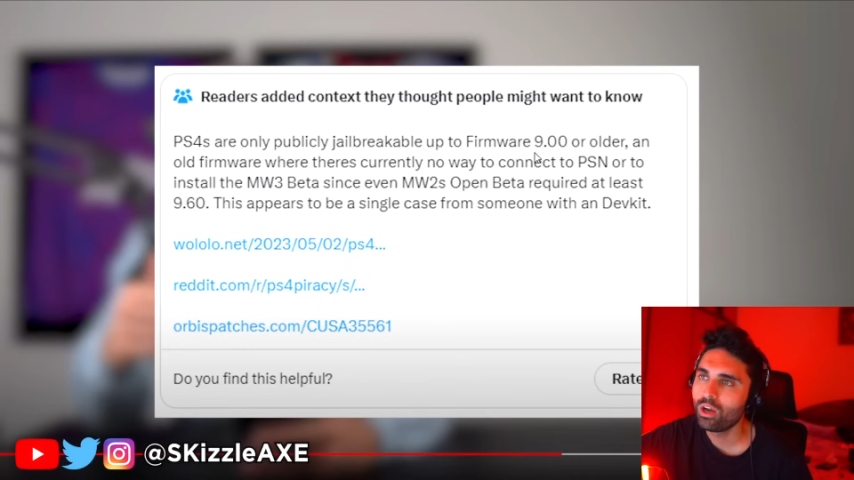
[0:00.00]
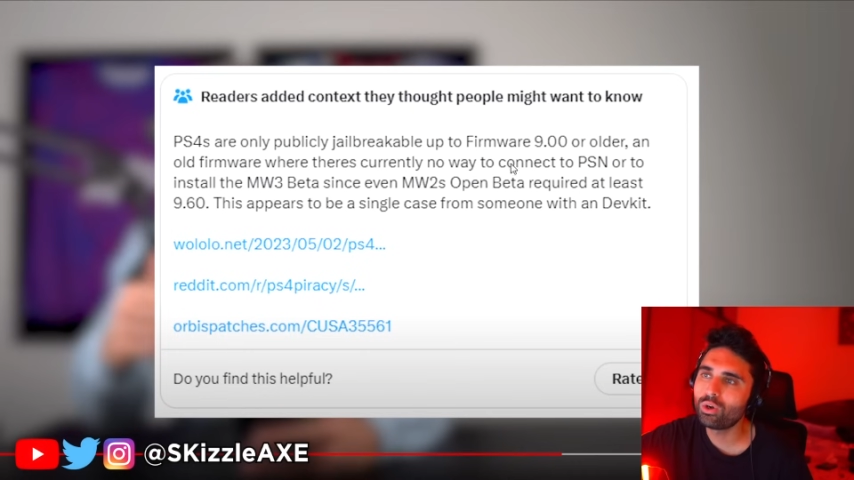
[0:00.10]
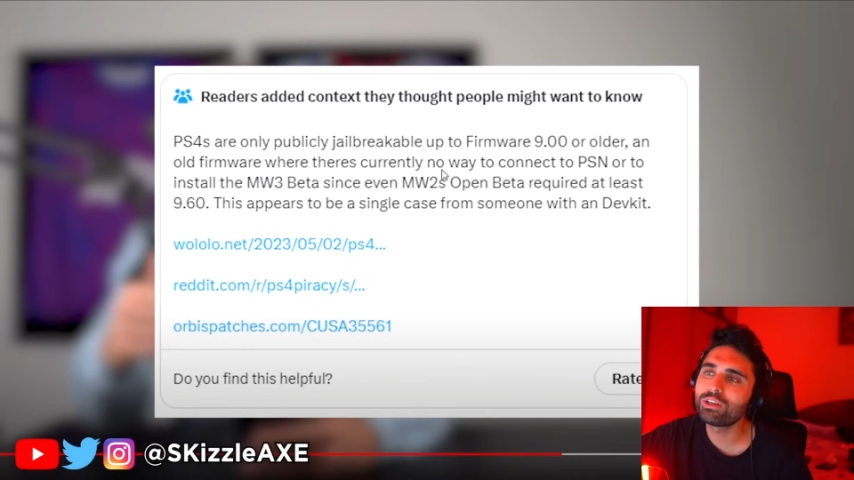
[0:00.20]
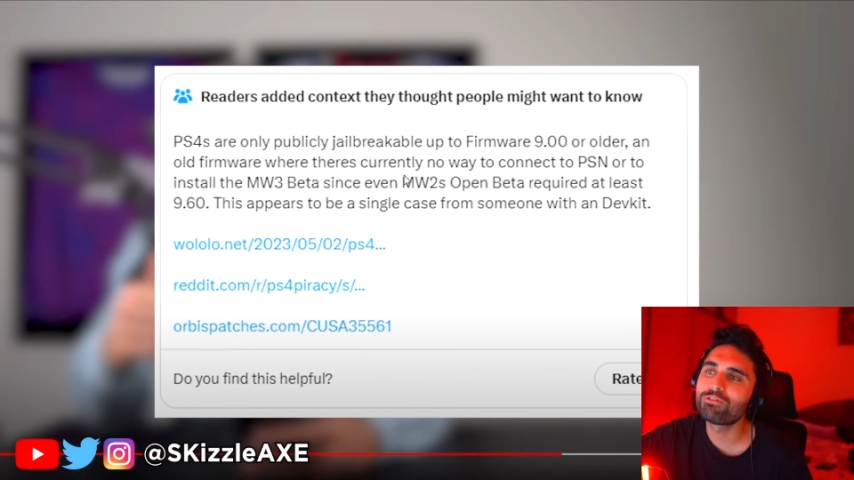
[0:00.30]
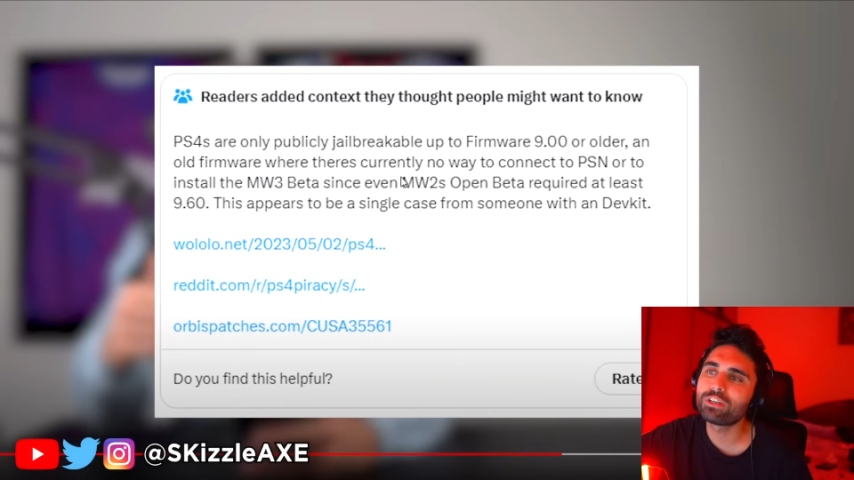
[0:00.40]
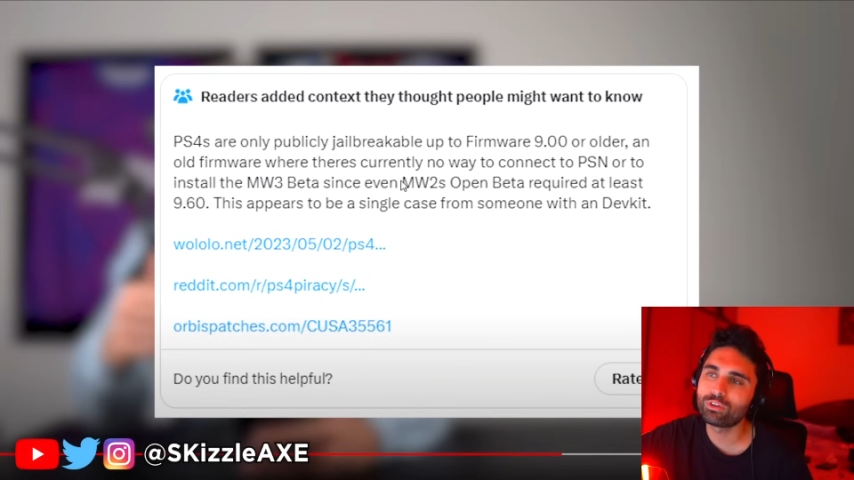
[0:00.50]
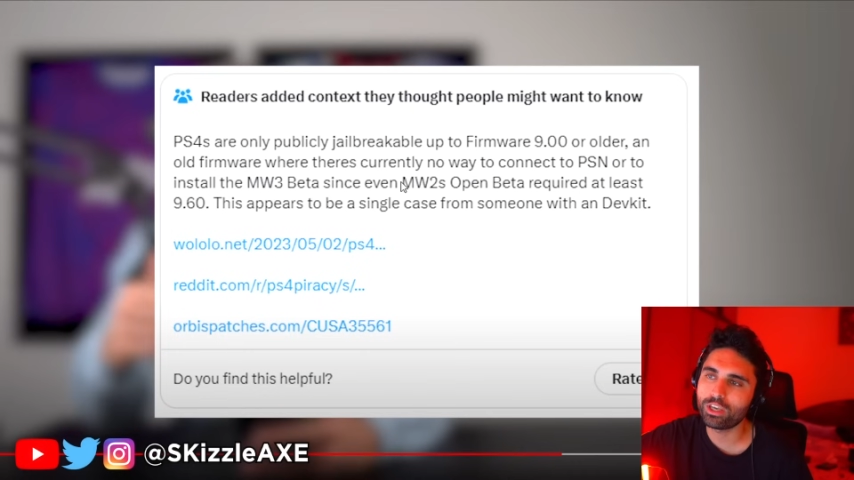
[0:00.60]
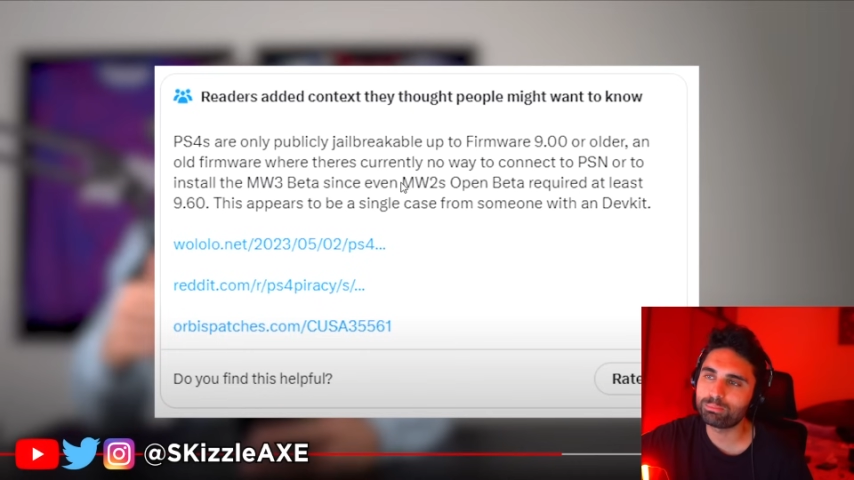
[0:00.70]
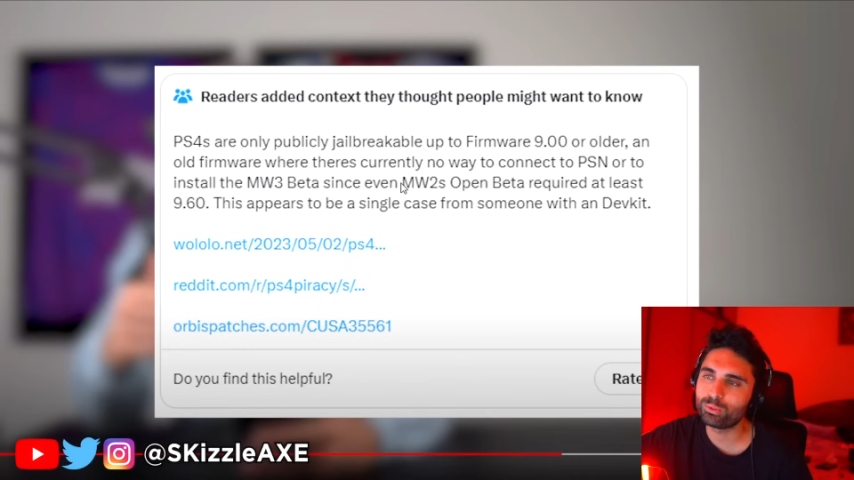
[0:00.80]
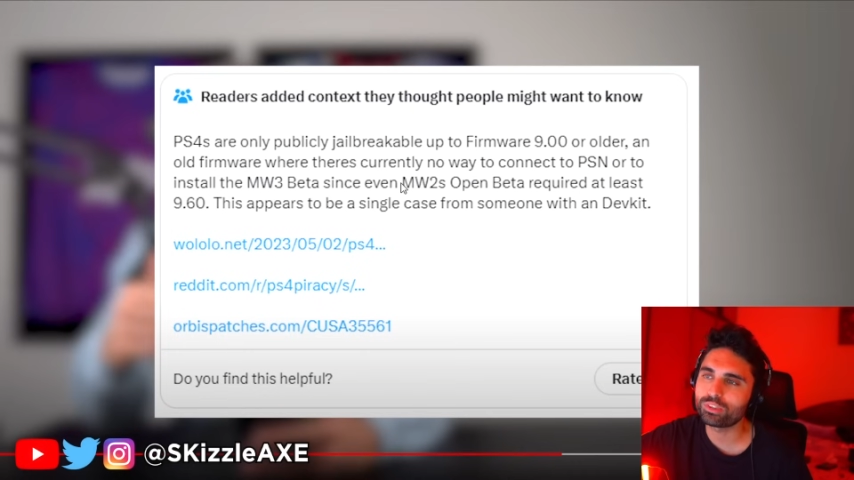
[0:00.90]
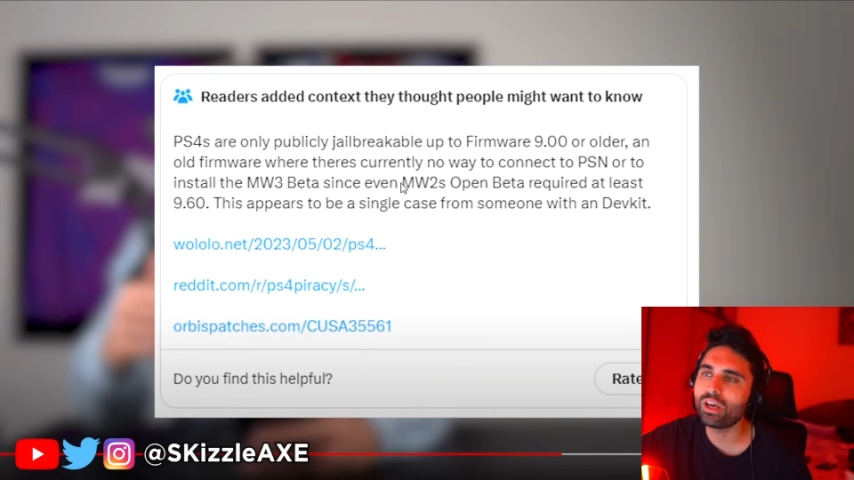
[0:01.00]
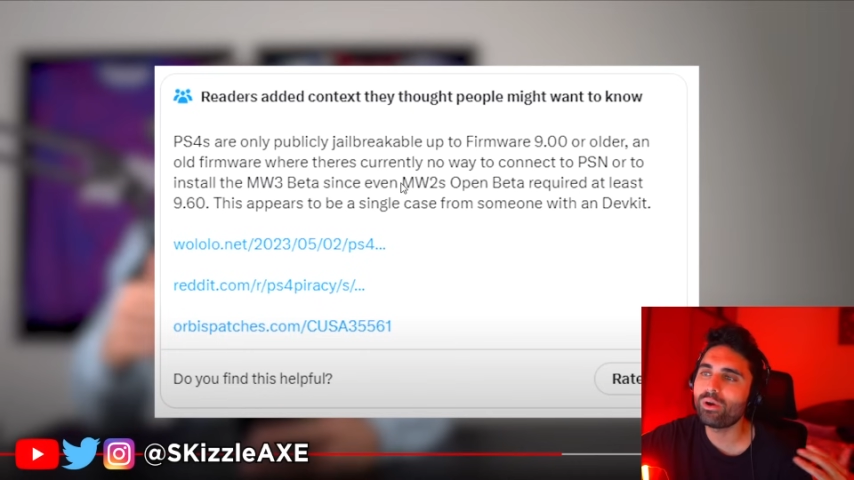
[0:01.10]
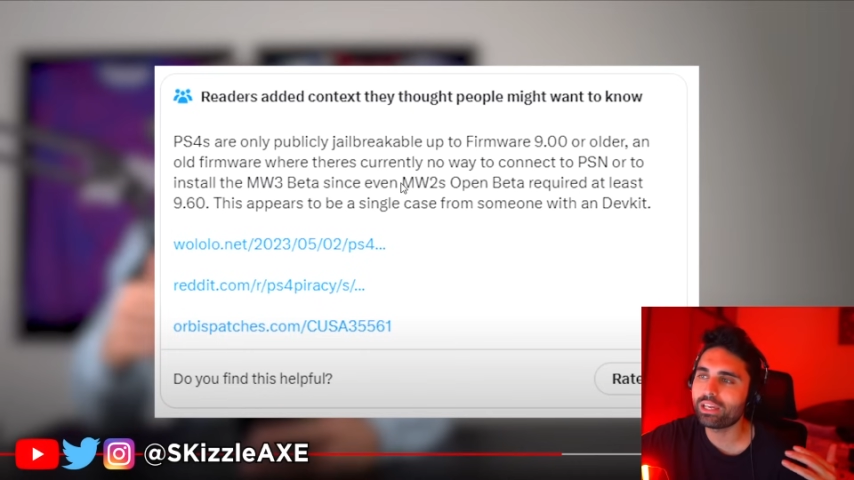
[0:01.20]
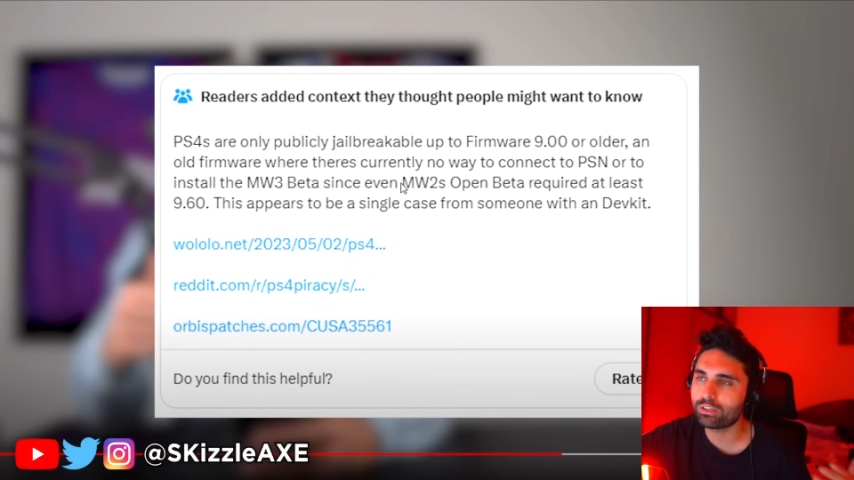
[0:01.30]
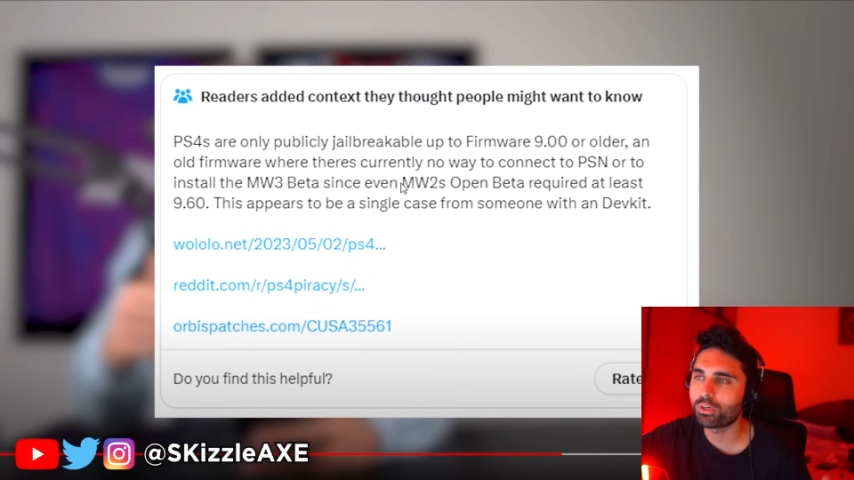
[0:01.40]
On a video game post. Now,
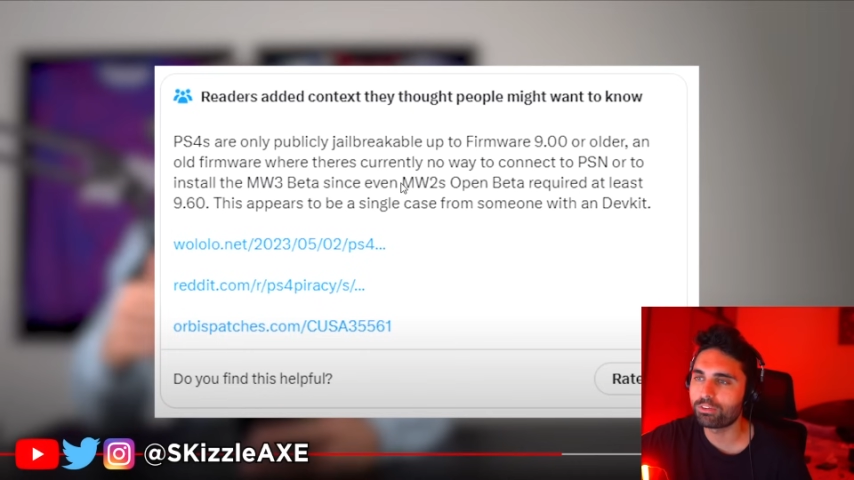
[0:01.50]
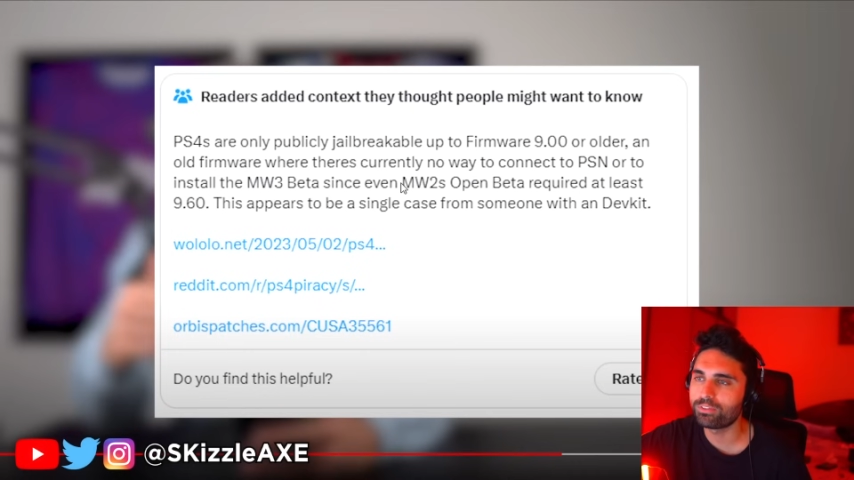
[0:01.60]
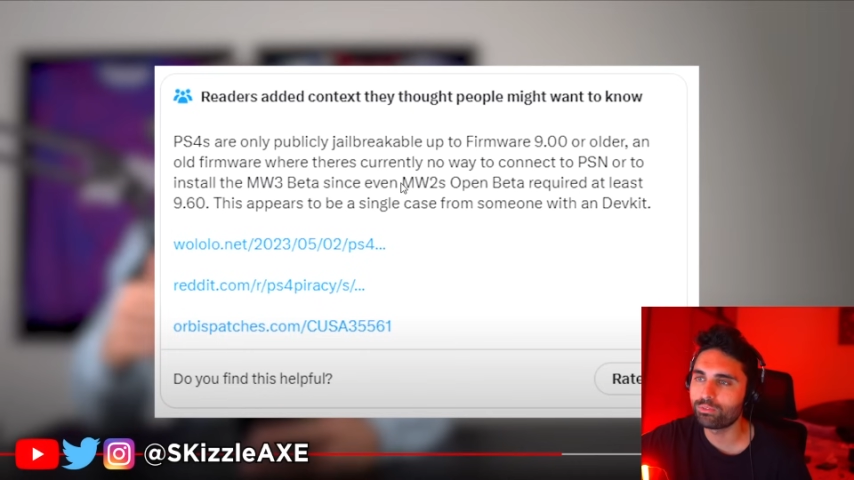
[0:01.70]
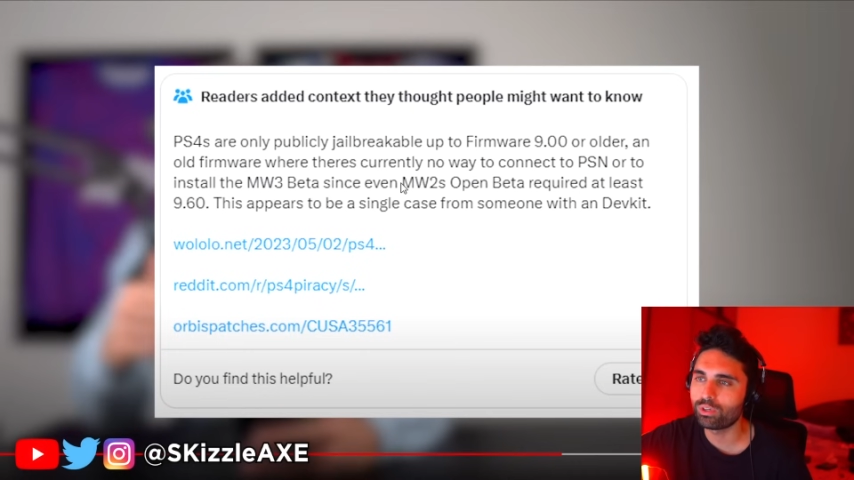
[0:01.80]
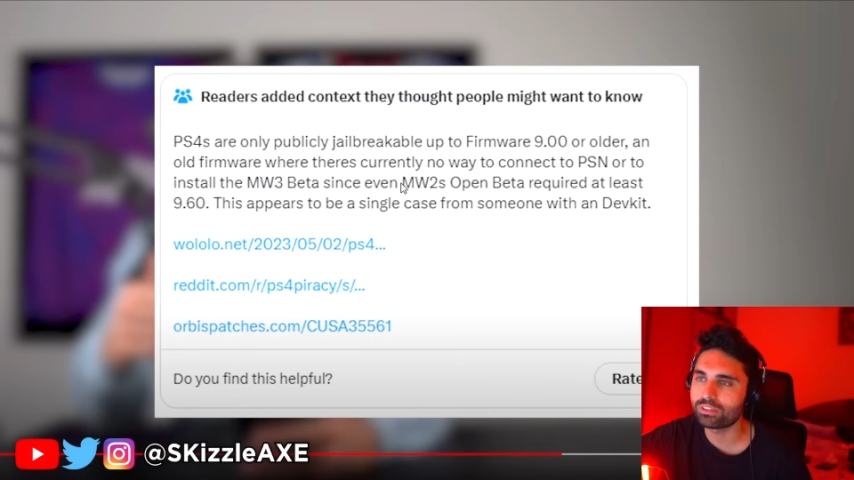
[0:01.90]
I agree. If it